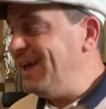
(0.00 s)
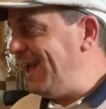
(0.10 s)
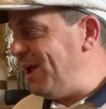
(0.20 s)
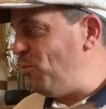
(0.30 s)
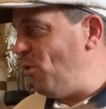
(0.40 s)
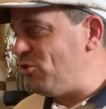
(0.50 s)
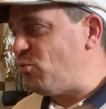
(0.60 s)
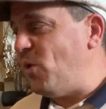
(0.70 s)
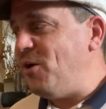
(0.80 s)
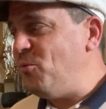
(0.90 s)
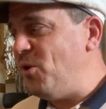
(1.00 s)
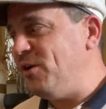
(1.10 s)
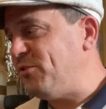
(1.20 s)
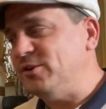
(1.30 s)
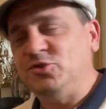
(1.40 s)
It was well
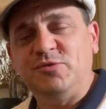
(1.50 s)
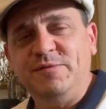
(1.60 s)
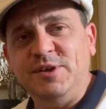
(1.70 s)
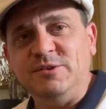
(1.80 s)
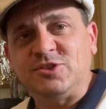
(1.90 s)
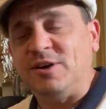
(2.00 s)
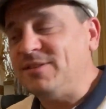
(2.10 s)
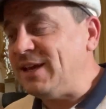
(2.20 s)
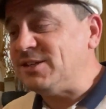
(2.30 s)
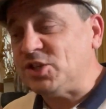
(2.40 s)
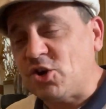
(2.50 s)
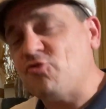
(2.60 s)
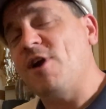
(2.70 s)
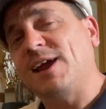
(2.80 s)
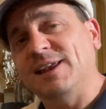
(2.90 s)
worth those reviews. I think it's a
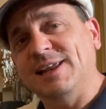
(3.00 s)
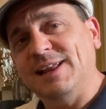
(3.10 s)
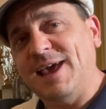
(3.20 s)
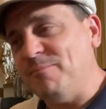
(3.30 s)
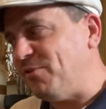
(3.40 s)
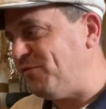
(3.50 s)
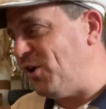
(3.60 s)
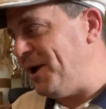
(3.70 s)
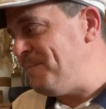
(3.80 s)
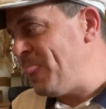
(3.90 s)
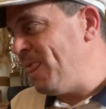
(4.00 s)
cracking little amplifier.